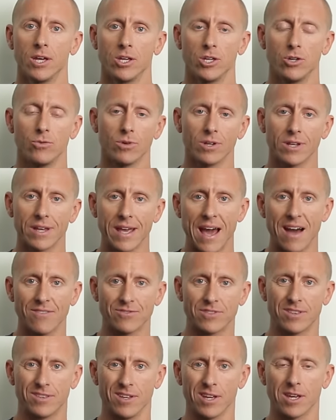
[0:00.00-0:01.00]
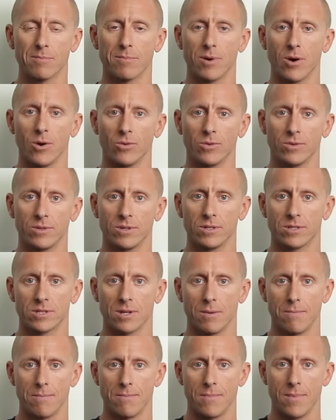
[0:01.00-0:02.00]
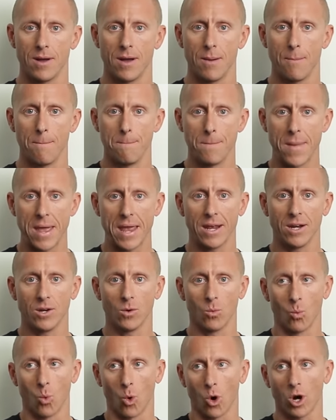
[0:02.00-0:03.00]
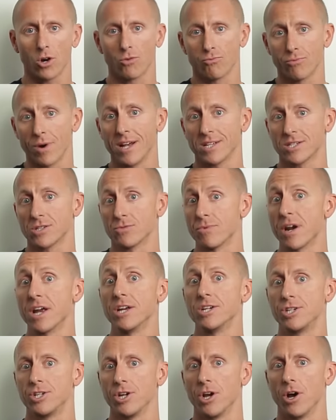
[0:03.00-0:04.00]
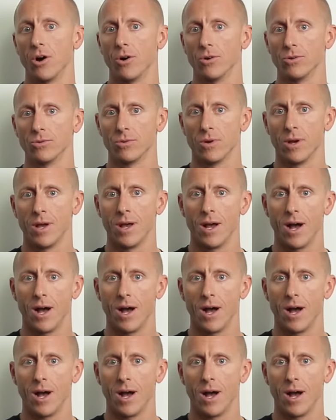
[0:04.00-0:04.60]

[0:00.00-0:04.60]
you really have to think about some main work-rest ratio